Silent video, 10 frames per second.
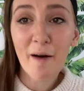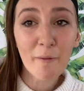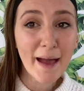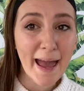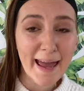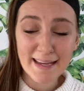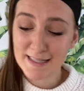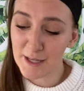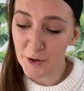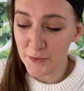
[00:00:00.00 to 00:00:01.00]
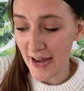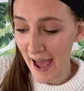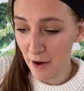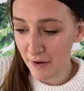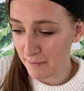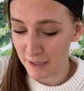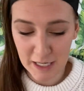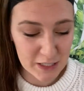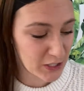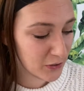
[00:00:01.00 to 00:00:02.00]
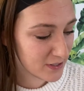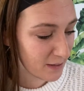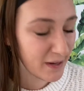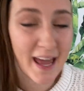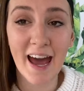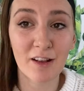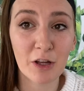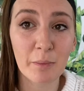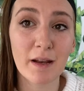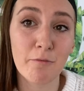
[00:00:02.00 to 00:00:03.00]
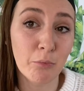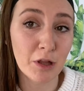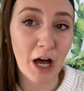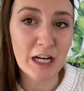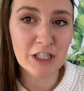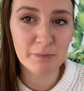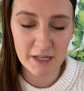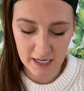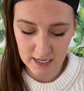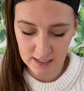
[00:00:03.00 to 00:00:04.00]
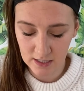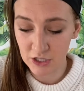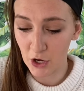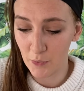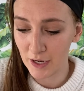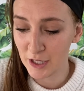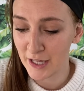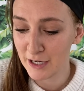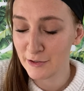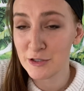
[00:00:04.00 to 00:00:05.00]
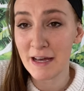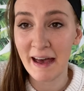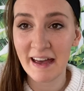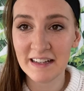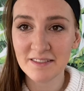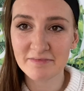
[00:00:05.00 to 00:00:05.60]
Okay, so now what I'm gonna do is I'm gonna add a little bit of blush because you don't wanna look like you're dead.